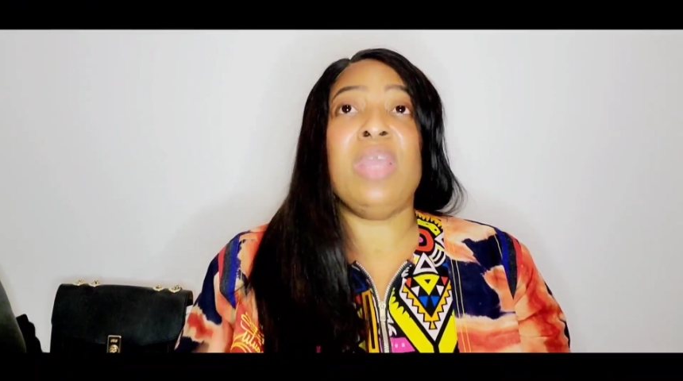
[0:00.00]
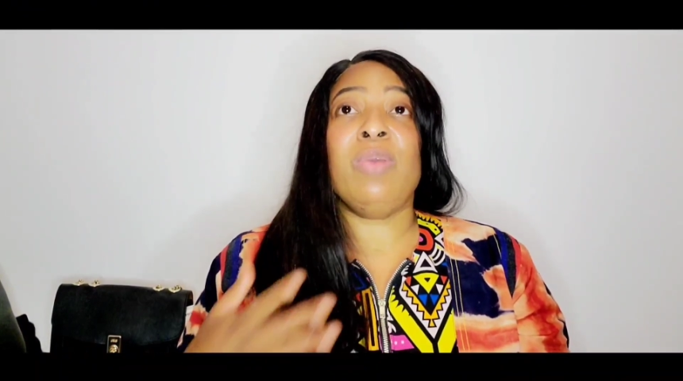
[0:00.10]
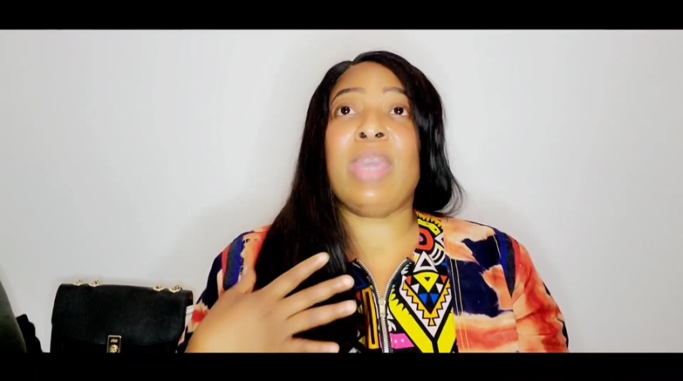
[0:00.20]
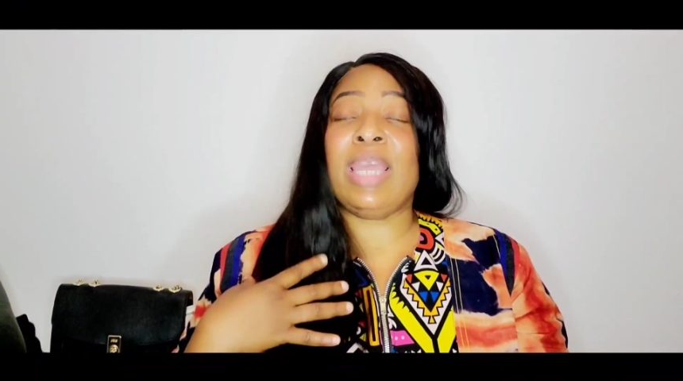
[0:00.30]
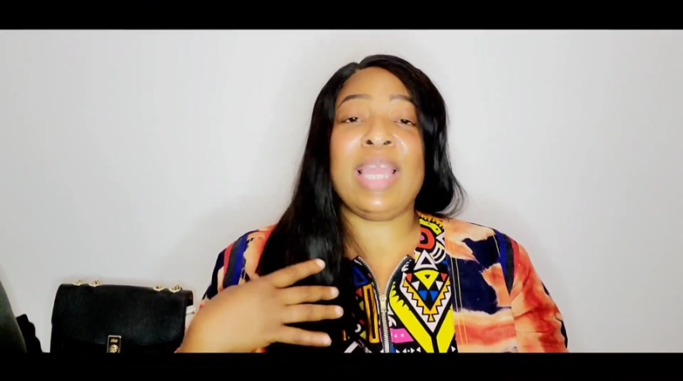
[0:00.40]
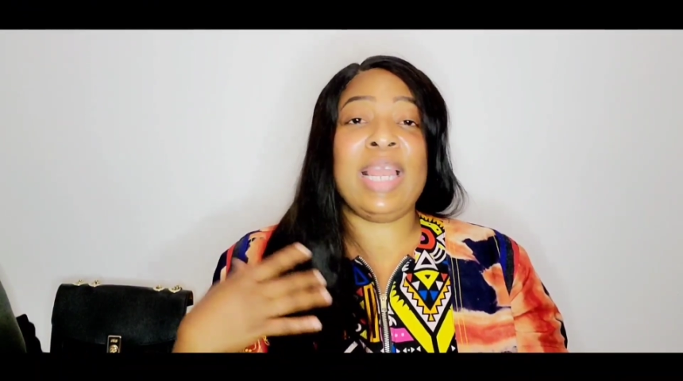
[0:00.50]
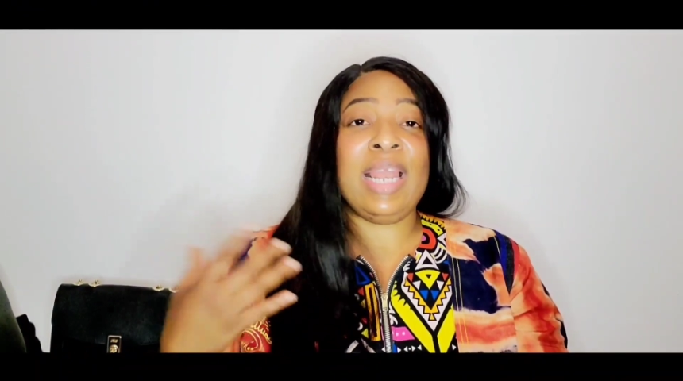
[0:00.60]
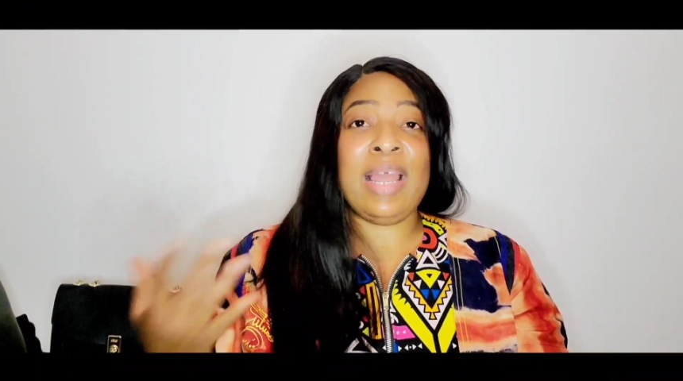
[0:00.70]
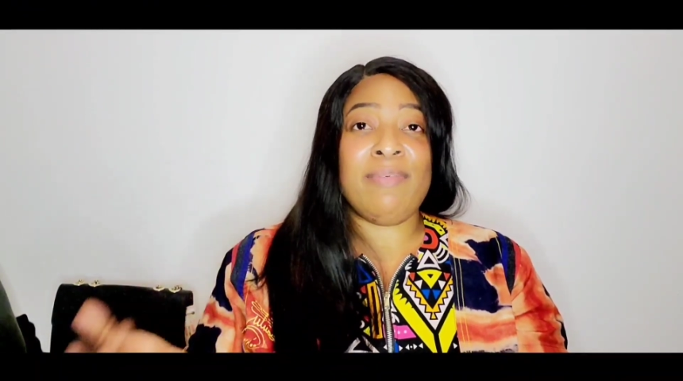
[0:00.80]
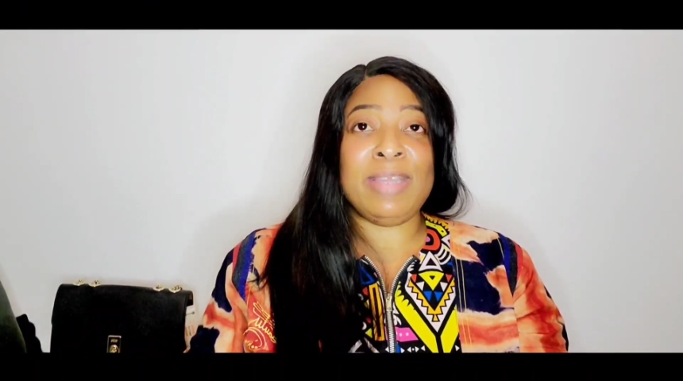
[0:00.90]
You can get
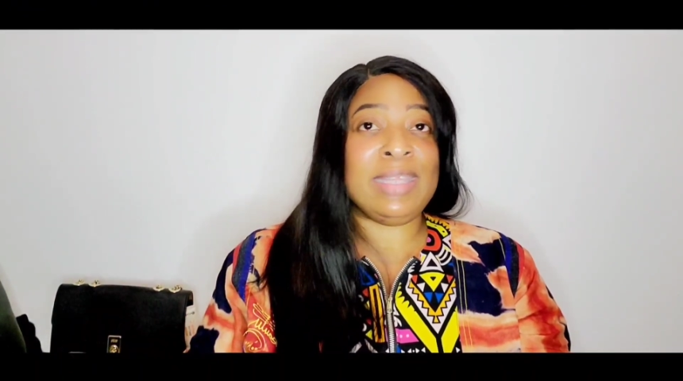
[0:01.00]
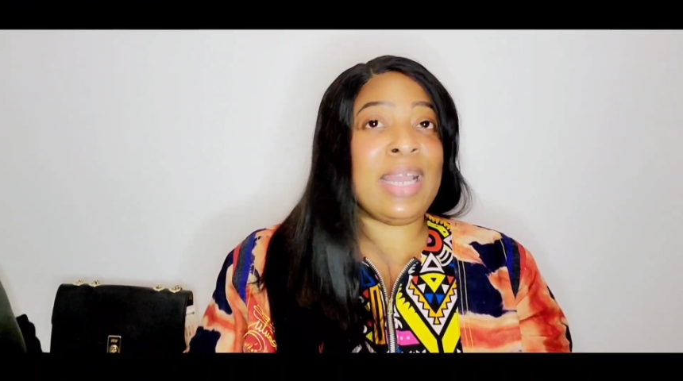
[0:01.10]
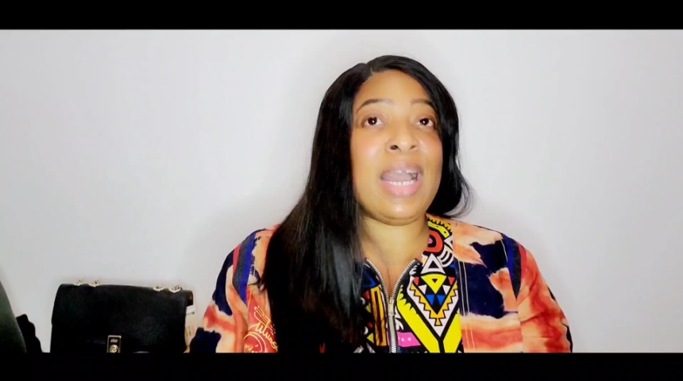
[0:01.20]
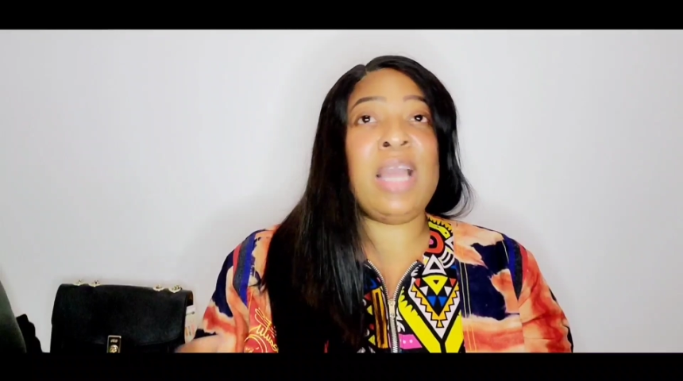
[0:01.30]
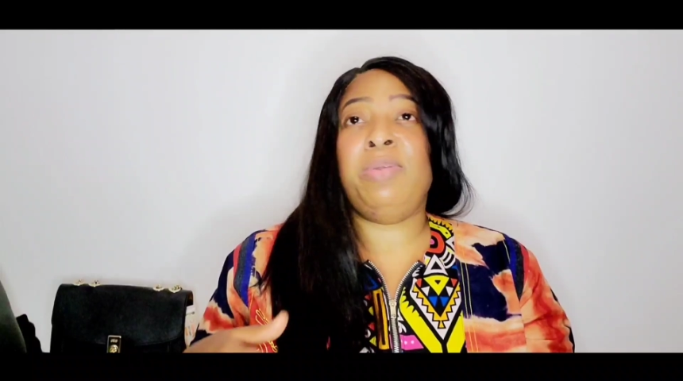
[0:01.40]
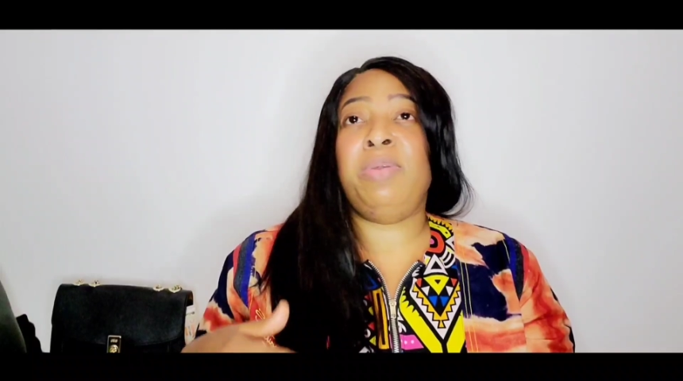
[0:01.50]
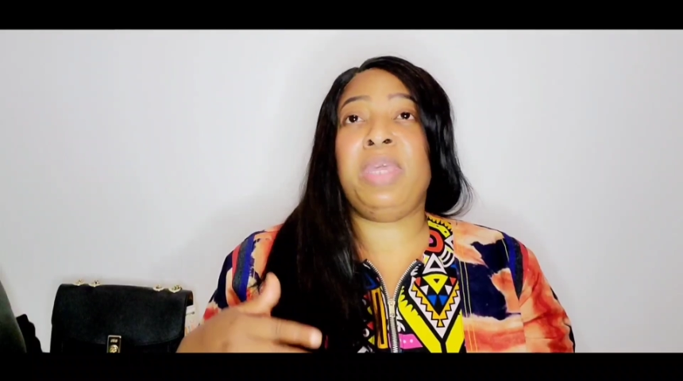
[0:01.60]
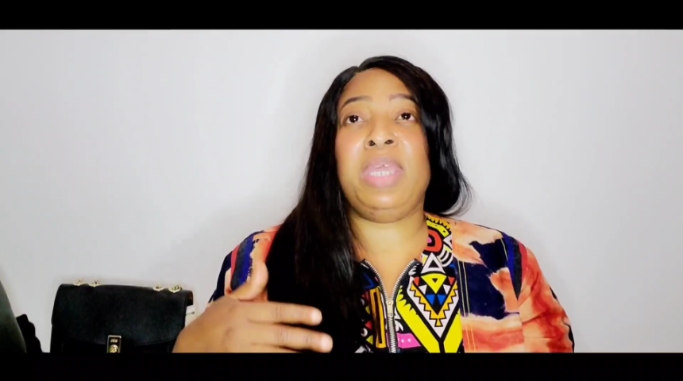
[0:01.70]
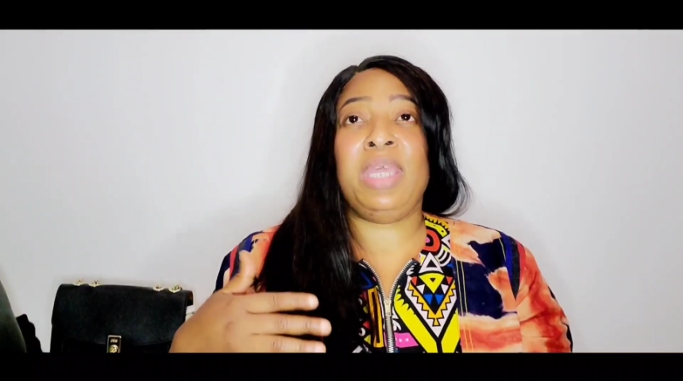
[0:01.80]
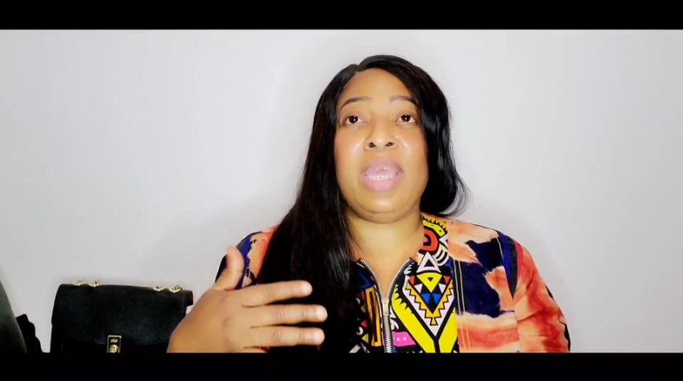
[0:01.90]
lavender, you
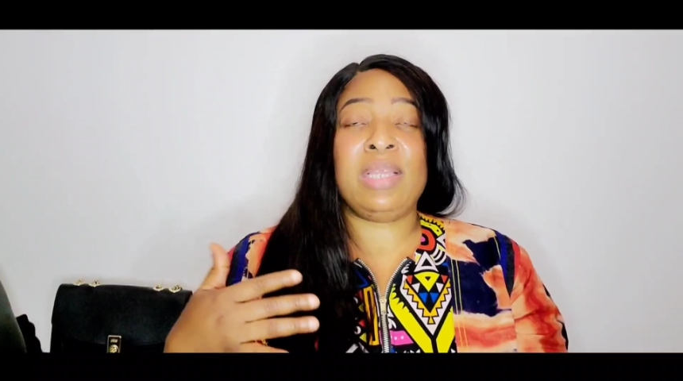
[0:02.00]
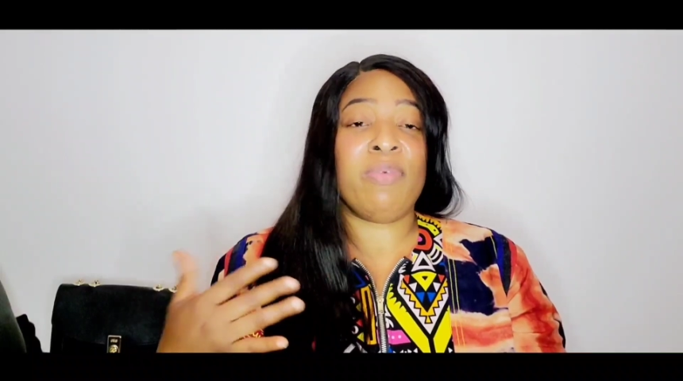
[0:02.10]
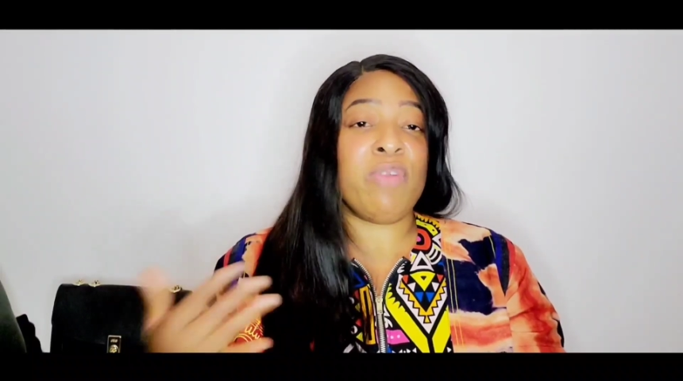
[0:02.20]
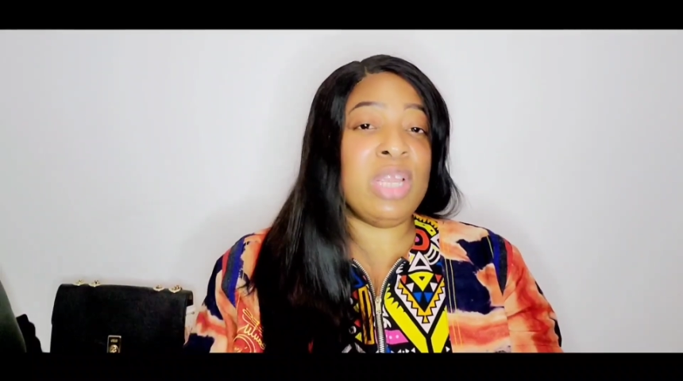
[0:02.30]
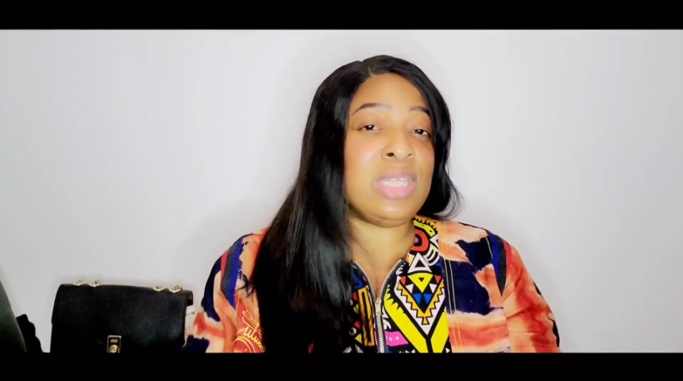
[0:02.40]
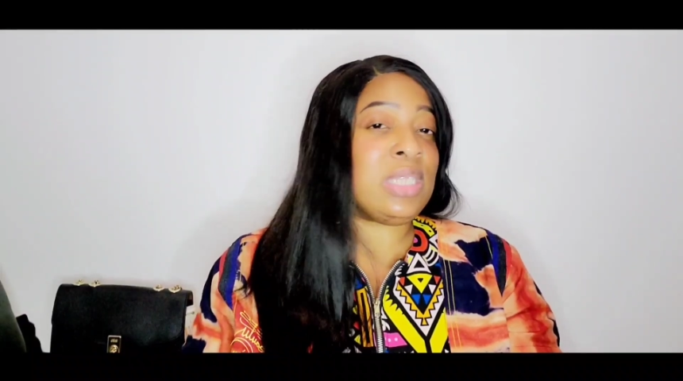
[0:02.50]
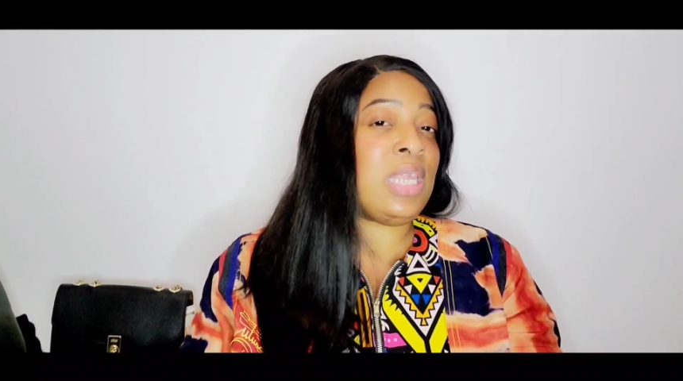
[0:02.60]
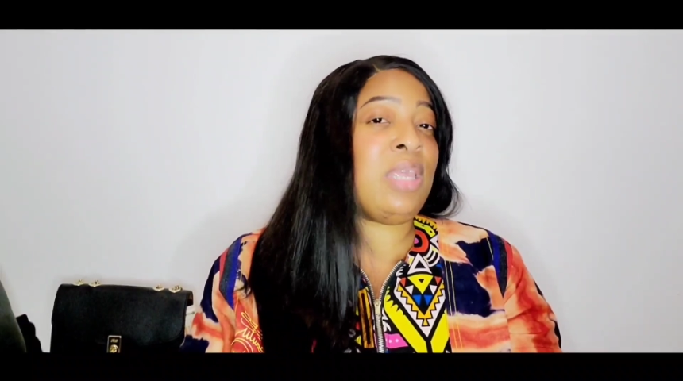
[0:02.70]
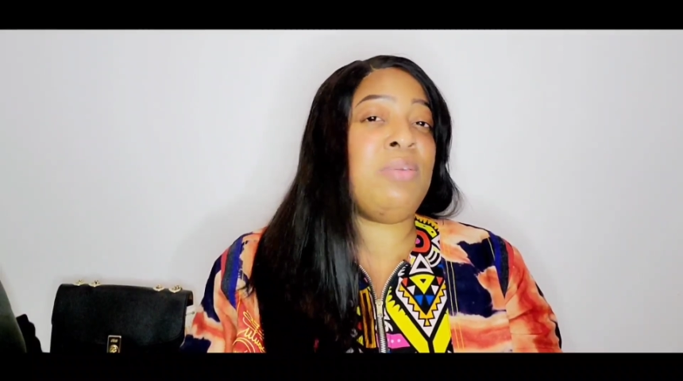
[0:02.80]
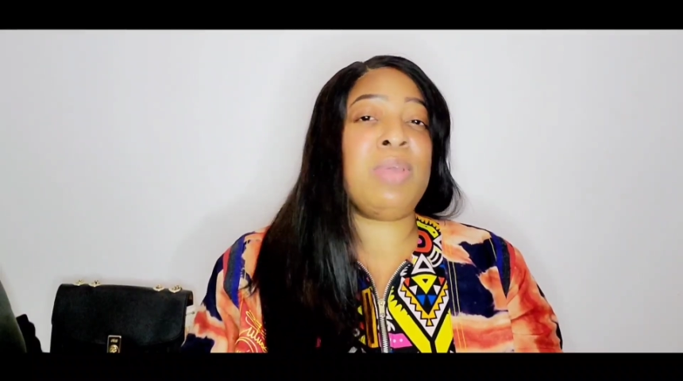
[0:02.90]
can get green
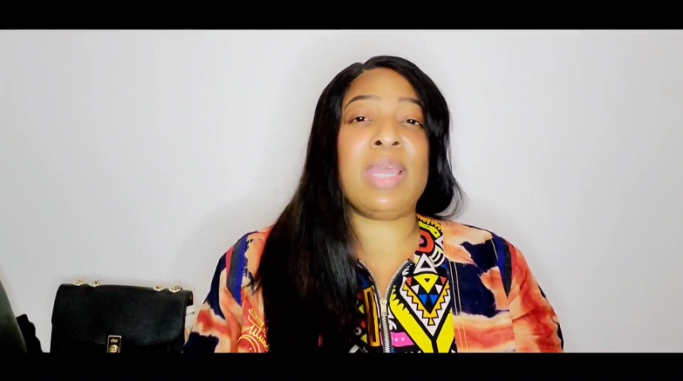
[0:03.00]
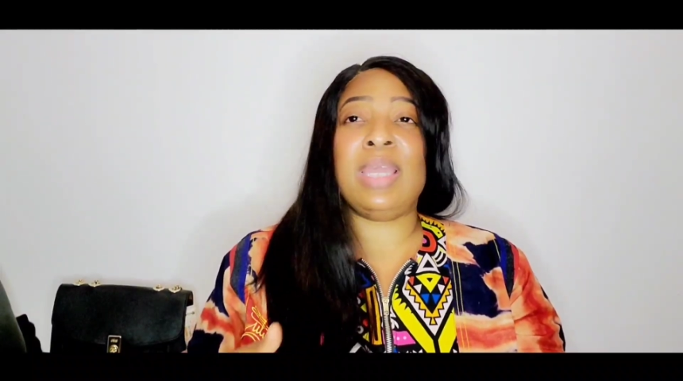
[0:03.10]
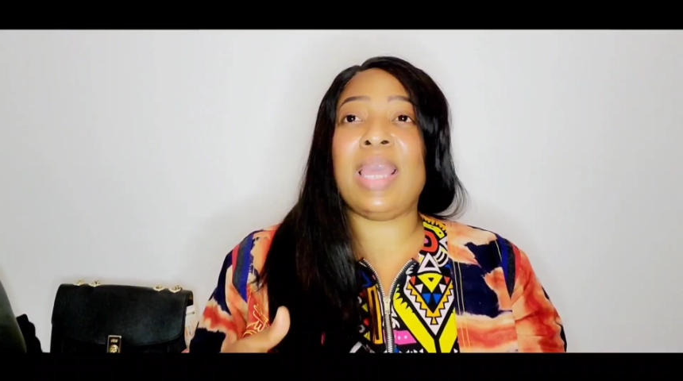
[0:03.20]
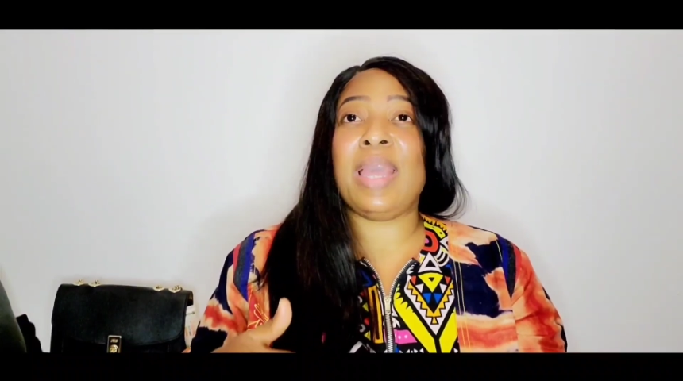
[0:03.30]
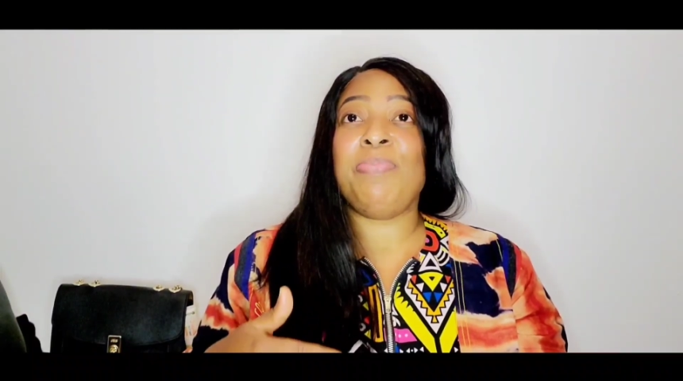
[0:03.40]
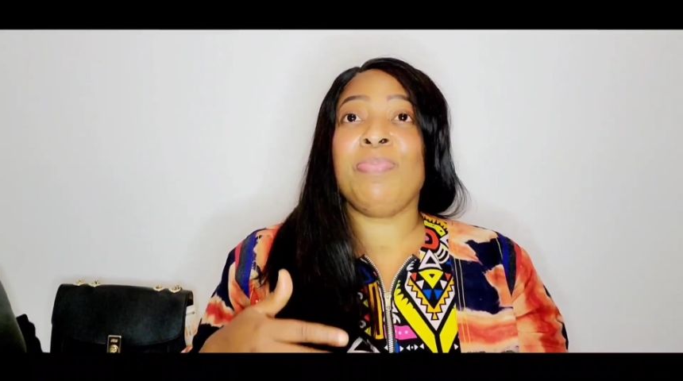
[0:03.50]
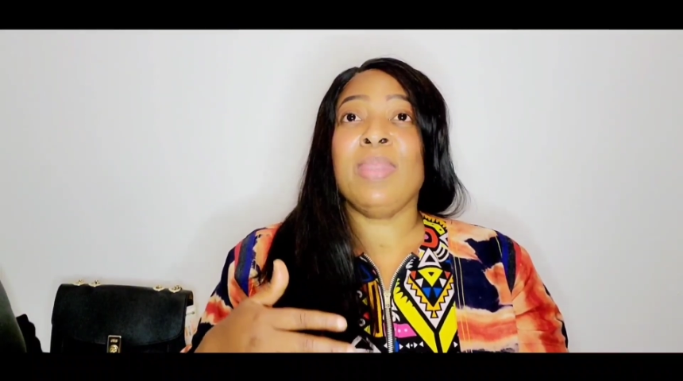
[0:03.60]
tea, you can get